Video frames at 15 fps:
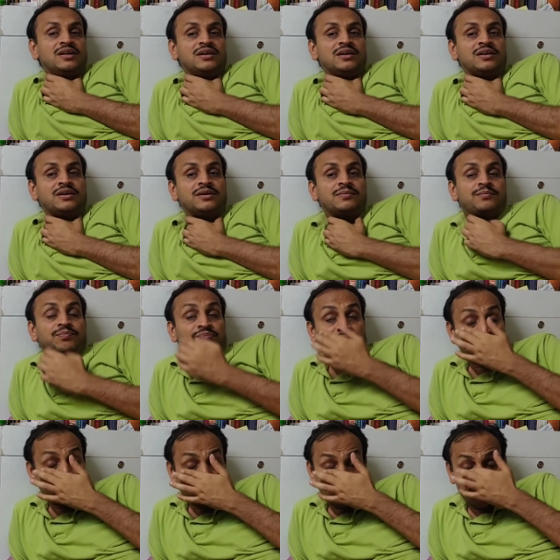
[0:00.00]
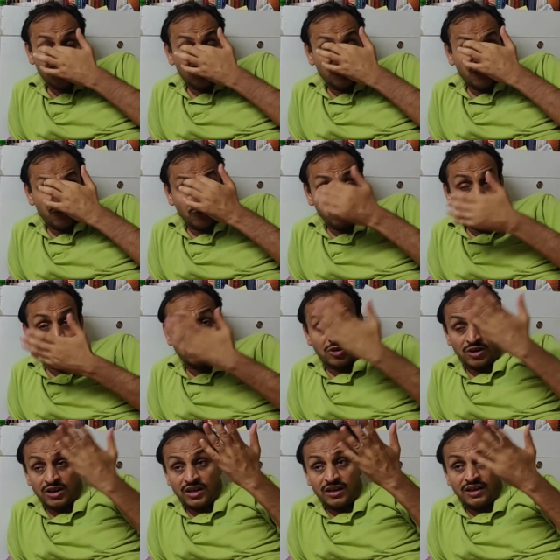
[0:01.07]
um, the food was
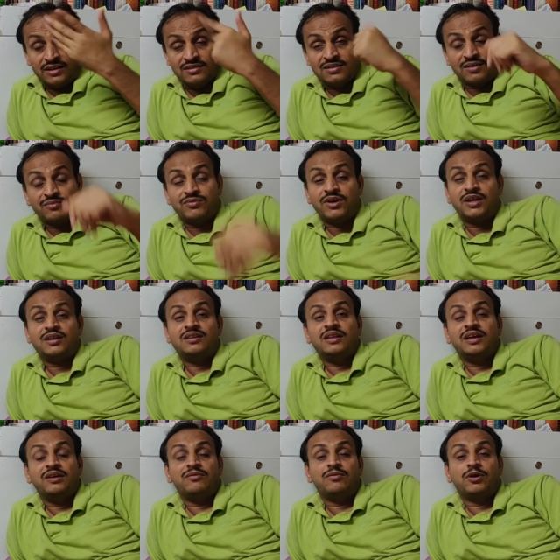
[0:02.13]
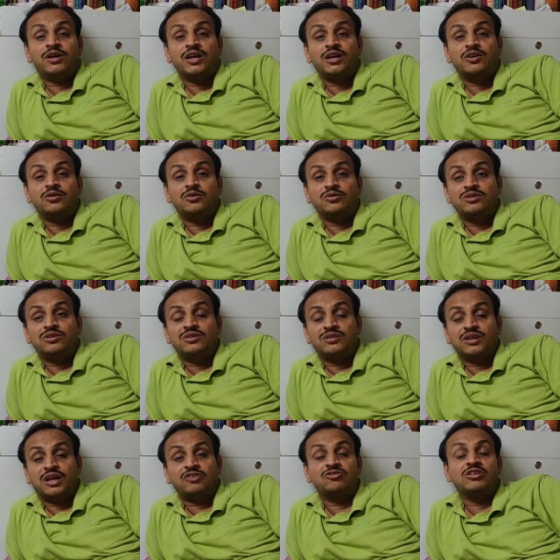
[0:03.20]
organized somewhere they wanted to
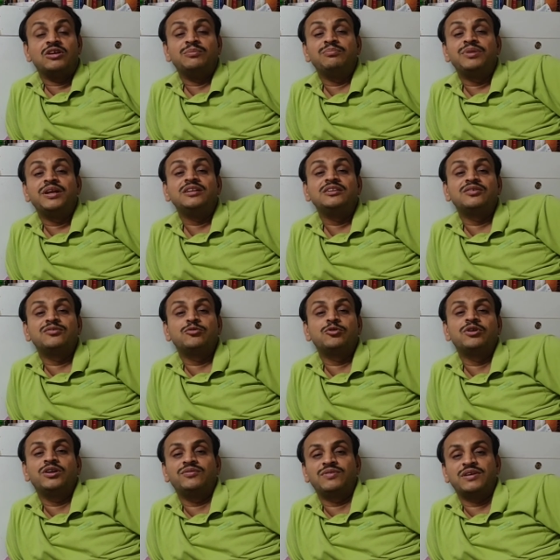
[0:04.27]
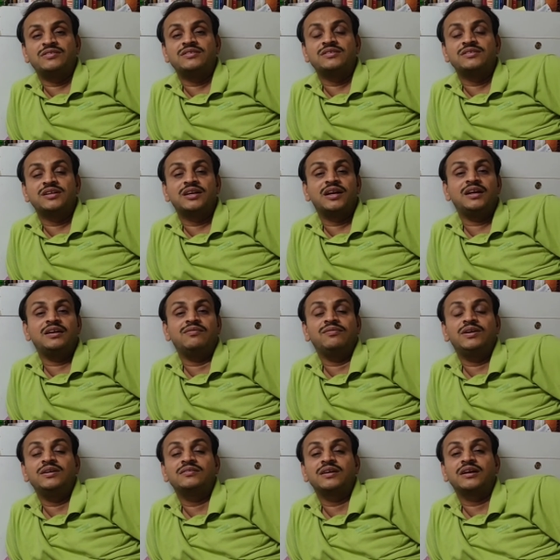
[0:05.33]
actually bring the food in vessels and I
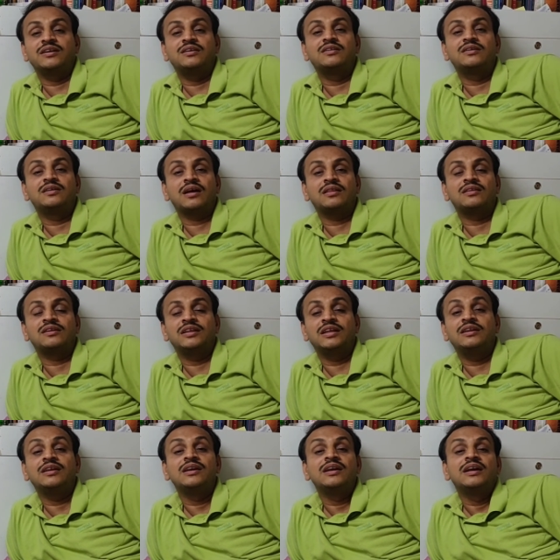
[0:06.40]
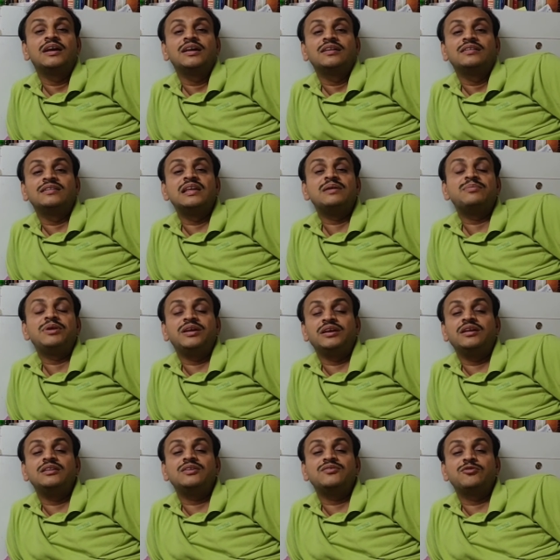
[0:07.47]
we decided that rather than they
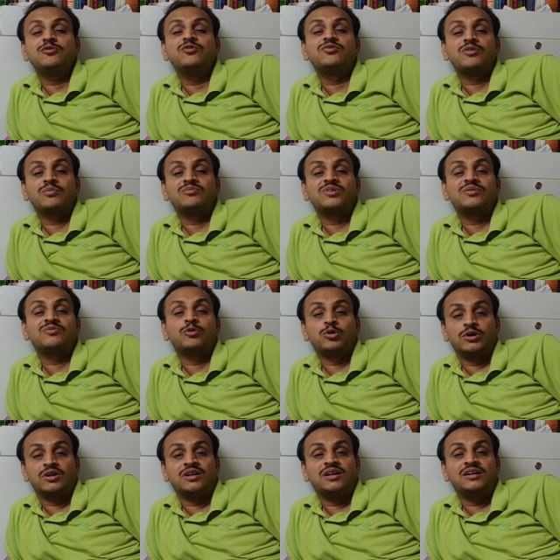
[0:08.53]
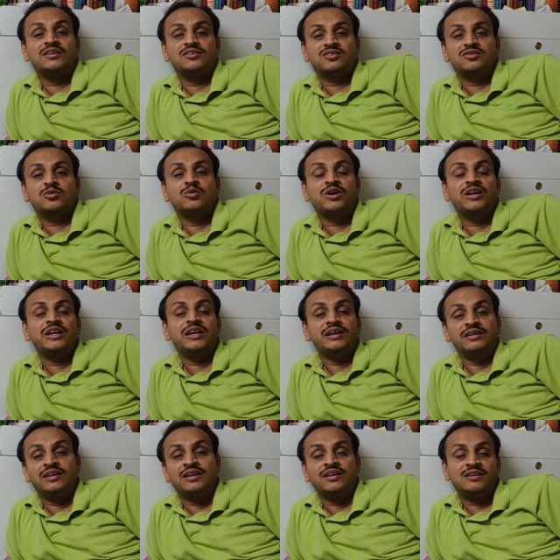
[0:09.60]
bringing the food from some hotel let us go and eat
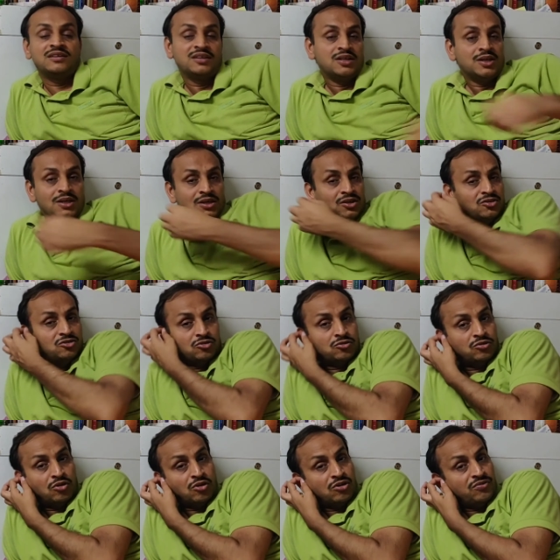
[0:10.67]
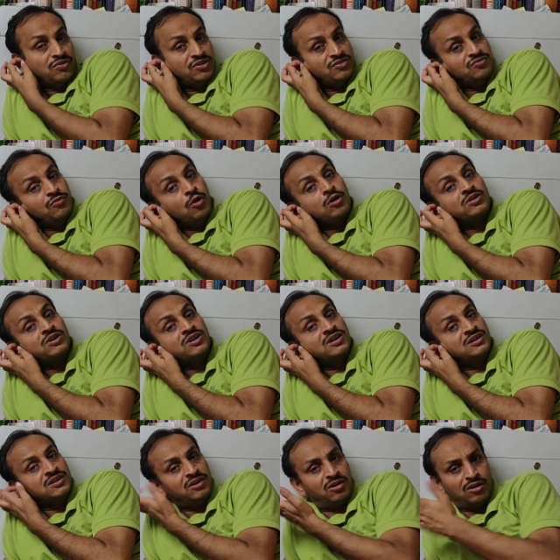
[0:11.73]
there so all of us walked
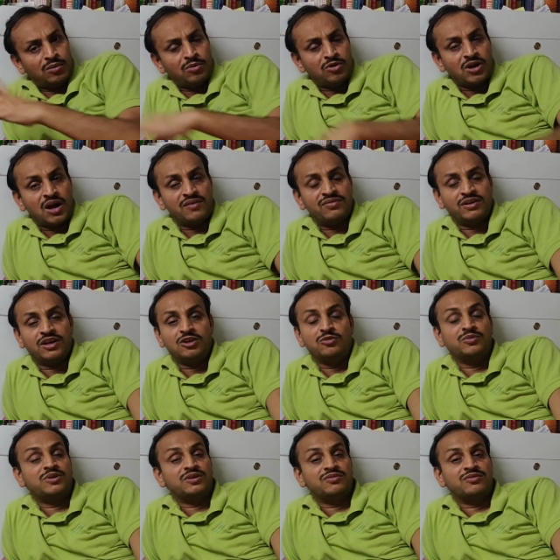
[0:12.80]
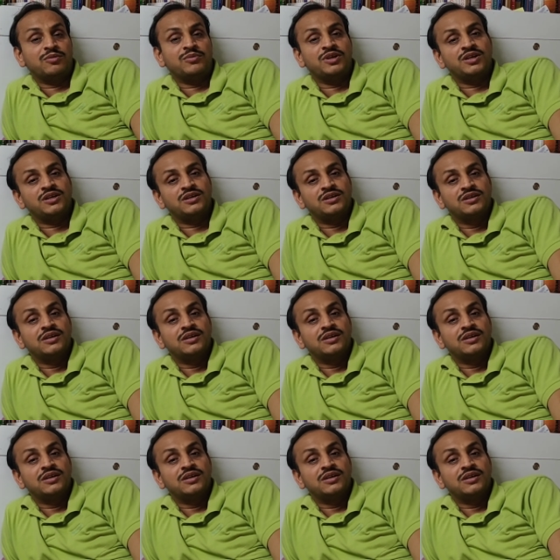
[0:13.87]
uh, about half a kilometer from here